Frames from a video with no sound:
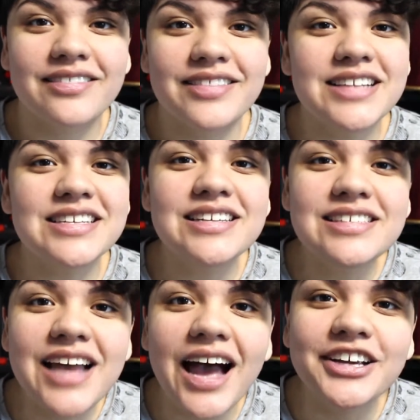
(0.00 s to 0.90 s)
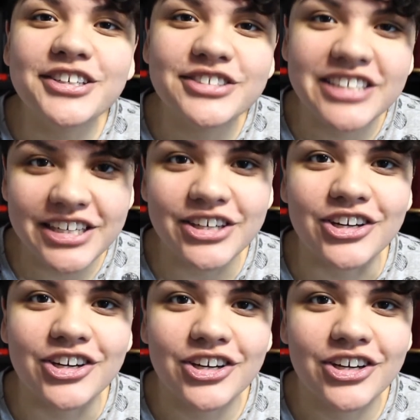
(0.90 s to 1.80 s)
that's an entire
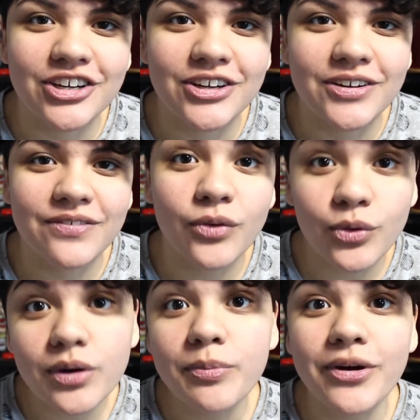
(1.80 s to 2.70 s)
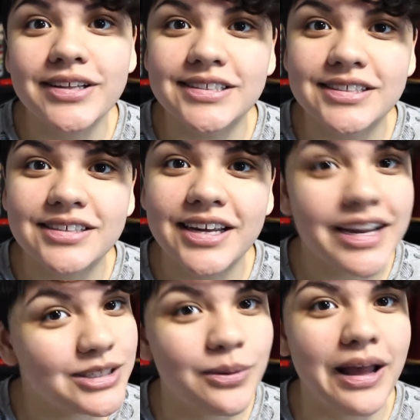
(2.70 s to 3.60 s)
dinner for 3 points. And
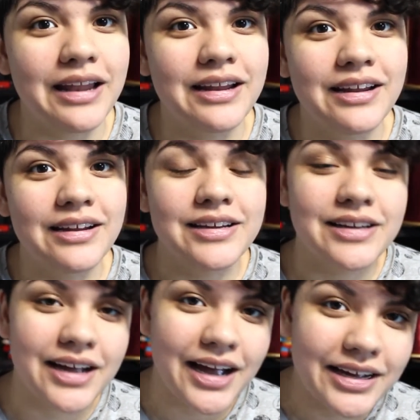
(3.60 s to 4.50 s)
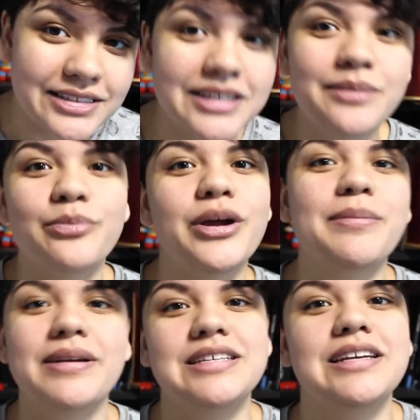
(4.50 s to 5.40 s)
guess what? I didn't break
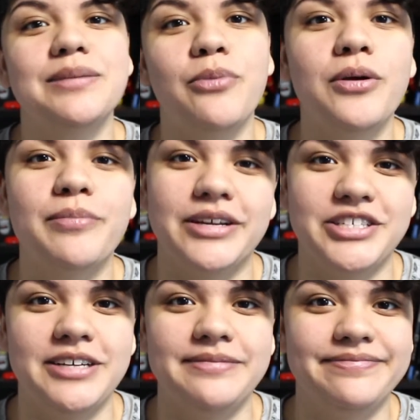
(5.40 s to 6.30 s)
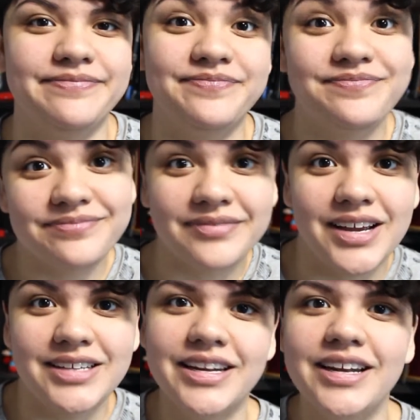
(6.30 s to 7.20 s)
my daily point budget.
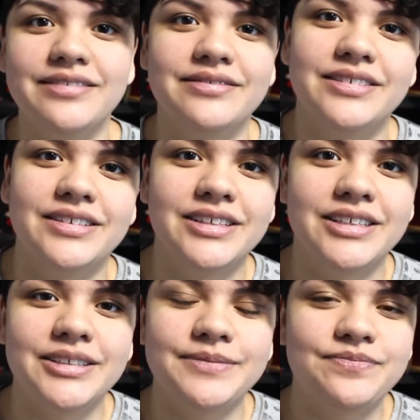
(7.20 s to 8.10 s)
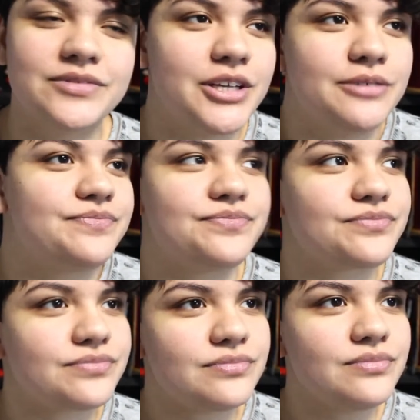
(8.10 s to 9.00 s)
I didn't. So
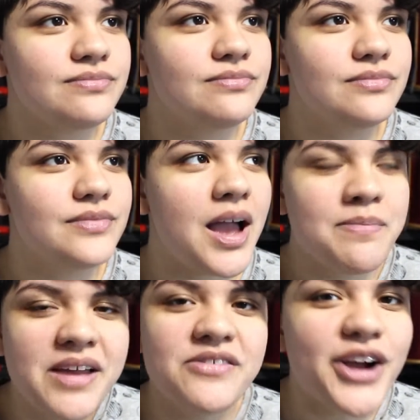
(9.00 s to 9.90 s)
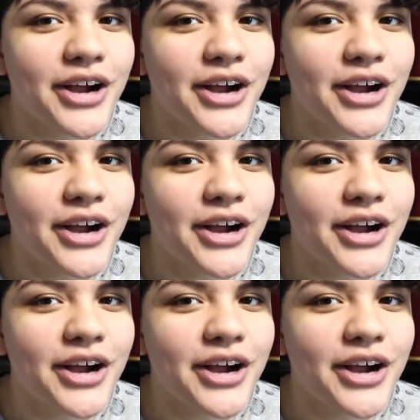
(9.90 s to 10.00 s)
I'm never